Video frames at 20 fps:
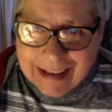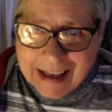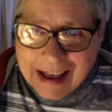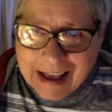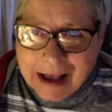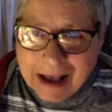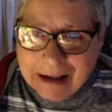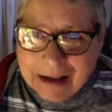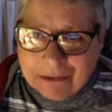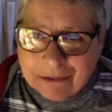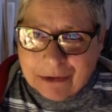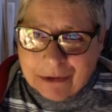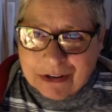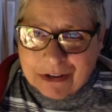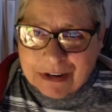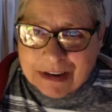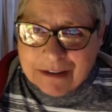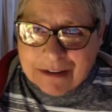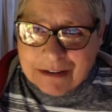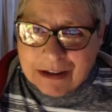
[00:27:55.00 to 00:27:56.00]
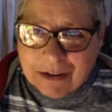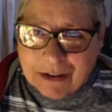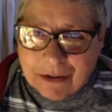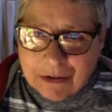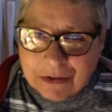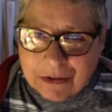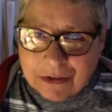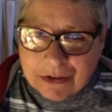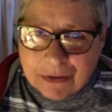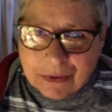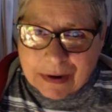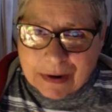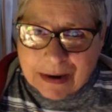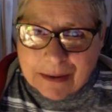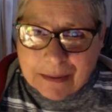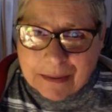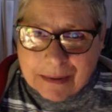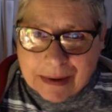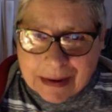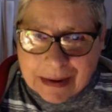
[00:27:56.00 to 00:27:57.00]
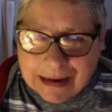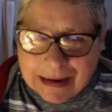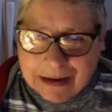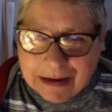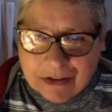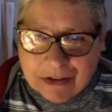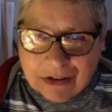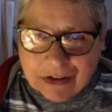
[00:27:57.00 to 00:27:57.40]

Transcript: It wasn't even close to what I wanted, so.